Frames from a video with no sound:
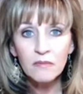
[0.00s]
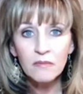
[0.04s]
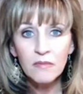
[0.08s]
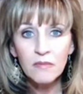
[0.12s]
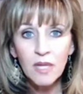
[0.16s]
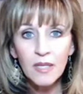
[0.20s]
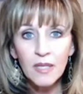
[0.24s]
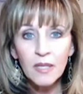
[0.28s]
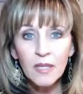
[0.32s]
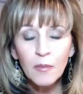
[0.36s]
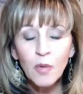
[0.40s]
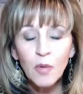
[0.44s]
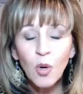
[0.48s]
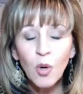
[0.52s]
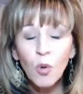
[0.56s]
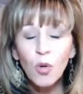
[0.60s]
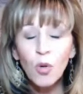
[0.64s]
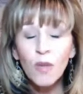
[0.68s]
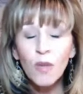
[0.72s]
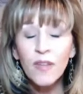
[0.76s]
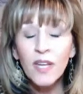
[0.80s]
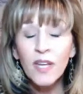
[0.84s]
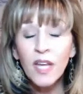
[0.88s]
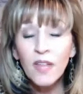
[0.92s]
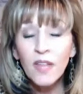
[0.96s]
And I'm going to order
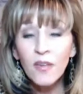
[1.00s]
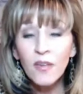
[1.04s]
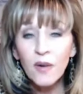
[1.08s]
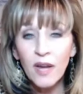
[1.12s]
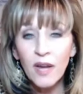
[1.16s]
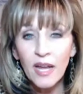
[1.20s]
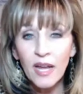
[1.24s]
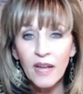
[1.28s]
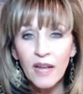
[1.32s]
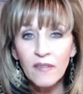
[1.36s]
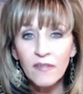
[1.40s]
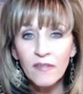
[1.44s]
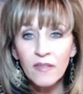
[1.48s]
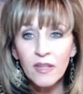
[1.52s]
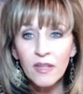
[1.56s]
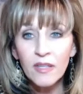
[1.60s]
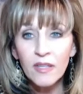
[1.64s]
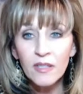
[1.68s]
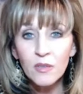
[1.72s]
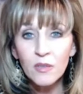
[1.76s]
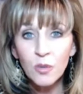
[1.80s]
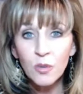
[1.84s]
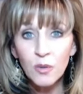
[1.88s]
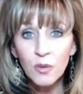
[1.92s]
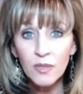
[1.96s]
the other half
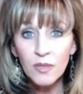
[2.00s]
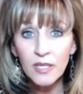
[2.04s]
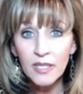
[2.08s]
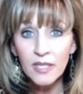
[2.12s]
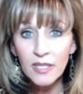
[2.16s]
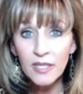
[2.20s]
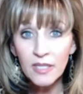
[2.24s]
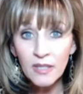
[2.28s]
toward the end